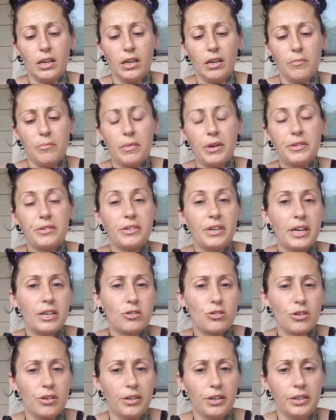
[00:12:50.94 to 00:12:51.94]
Mother
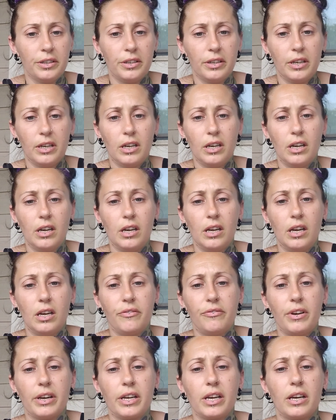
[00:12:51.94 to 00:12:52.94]
Nature,
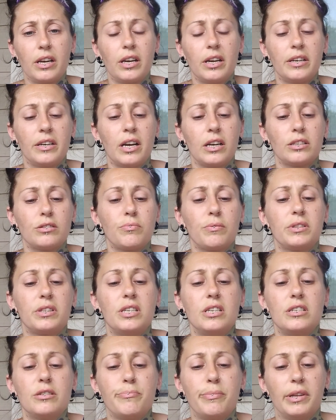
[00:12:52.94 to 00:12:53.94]
if I can connect with
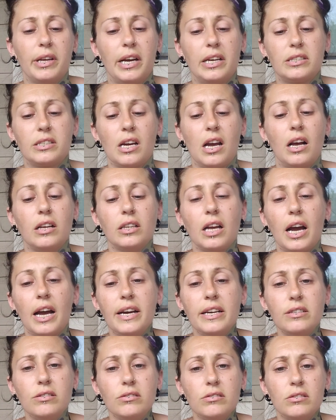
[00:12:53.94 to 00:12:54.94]
these plant
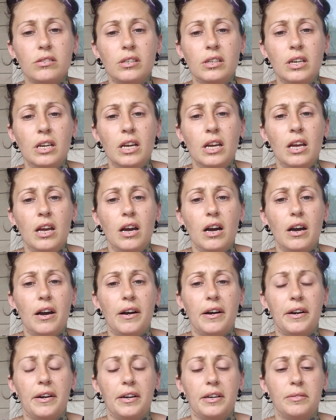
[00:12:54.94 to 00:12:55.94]
allies,
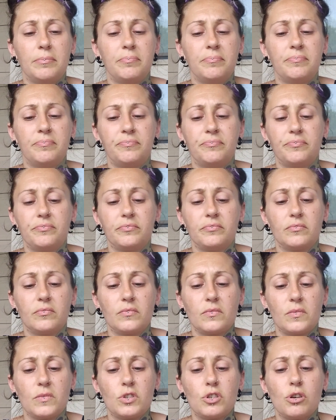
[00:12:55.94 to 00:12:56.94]

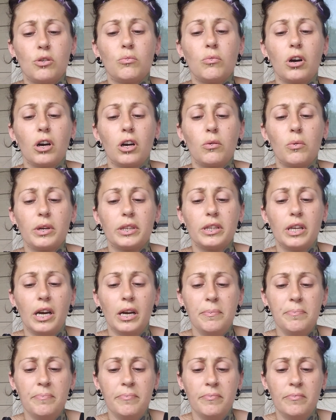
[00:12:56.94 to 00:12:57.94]
to work with
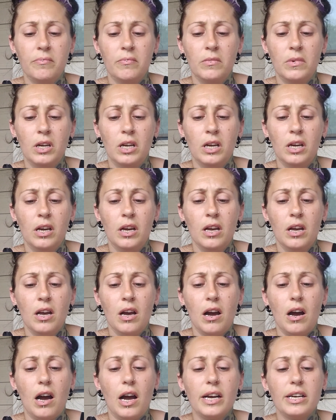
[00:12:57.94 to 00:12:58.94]
them,
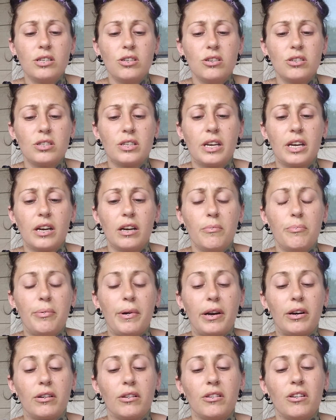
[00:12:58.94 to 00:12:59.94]
I just get a
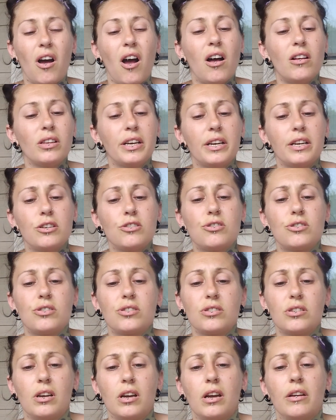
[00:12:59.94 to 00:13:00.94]
better
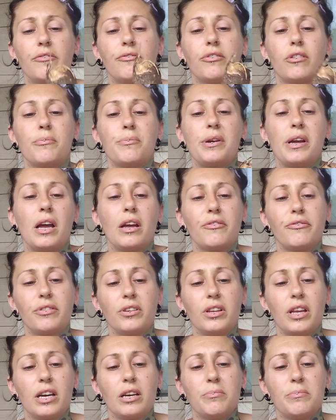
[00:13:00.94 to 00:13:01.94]
knowledge, and for me, I
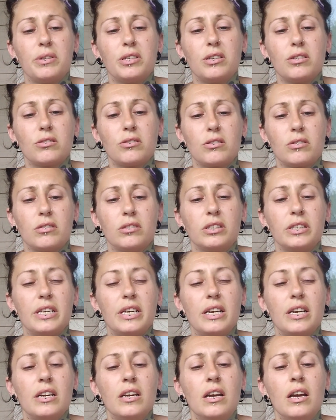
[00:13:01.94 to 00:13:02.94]
feel like
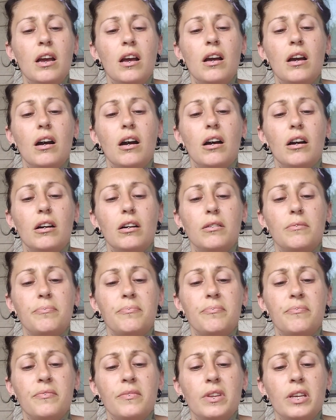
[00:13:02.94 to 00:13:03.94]
medicinally,
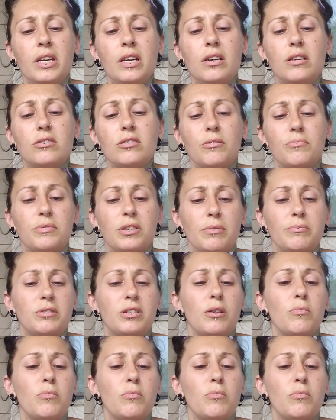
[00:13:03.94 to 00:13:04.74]
sometimes